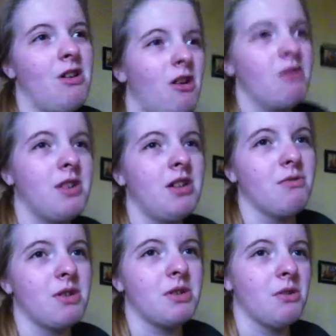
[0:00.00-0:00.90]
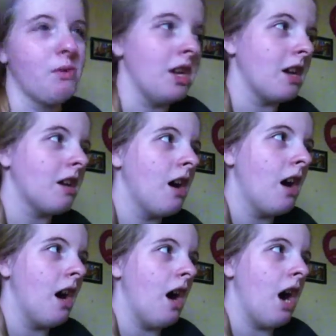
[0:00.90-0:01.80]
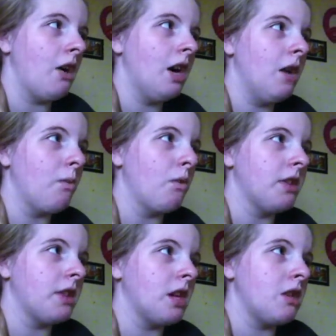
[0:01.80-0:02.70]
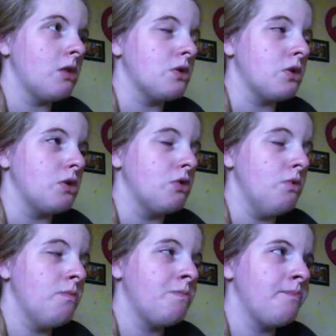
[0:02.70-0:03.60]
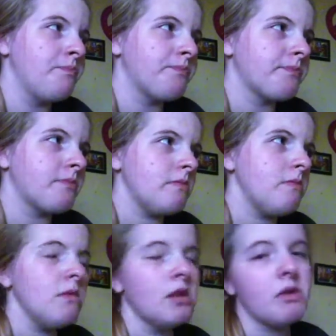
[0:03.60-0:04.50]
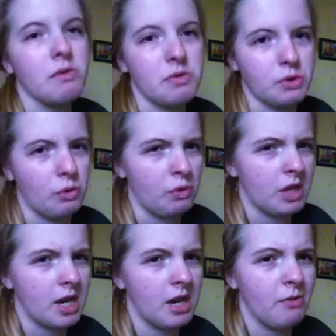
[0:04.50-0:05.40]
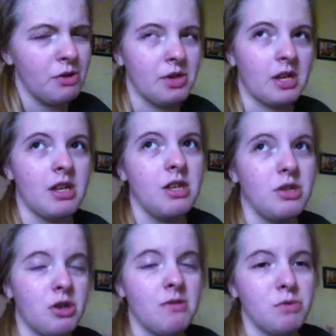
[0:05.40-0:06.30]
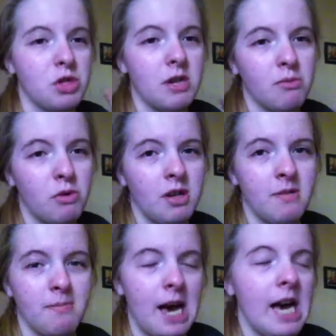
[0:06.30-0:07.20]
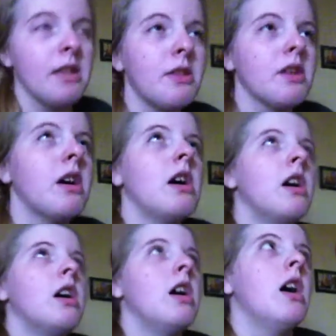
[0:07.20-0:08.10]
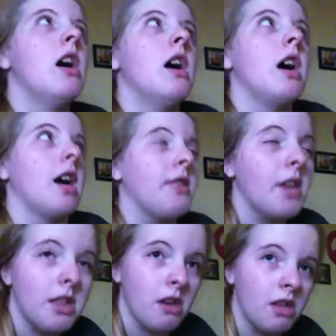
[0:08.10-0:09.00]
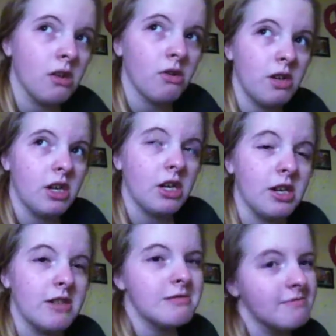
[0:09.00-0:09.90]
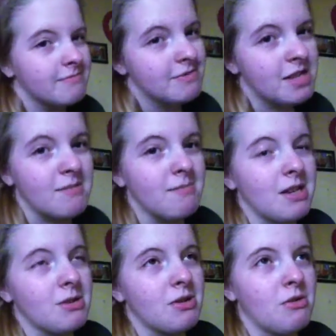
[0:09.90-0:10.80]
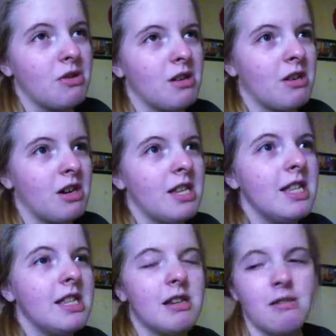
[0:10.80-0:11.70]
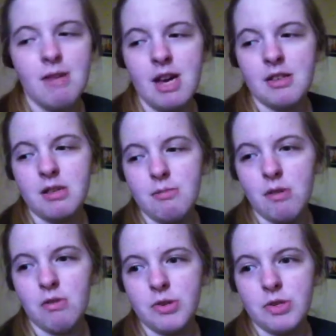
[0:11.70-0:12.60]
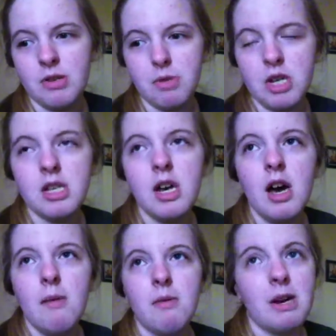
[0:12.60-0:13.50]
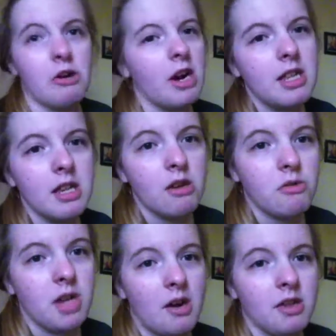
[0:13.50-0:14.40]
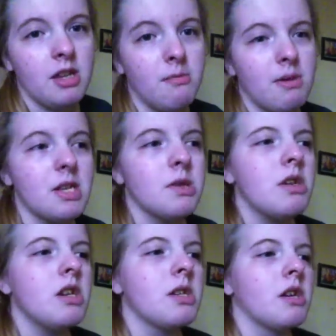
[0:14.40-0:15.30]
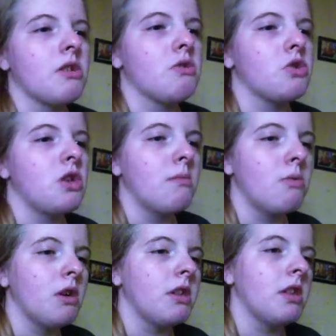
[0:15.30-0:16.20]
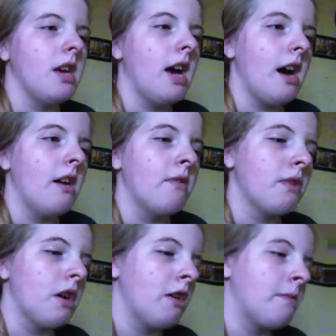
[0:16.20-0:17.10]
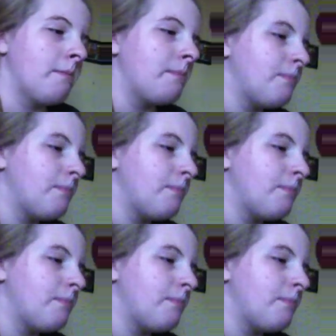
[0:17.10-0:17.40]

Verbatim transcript: all day the rest of the week. I only have one thing to do for school today, which is like an intern checkpoint in math. Got that done earlier. Didn't make so good on it. Math is my worst subject. But my grade didn't go down any. Basically, it's like a little checkpoint that they have um,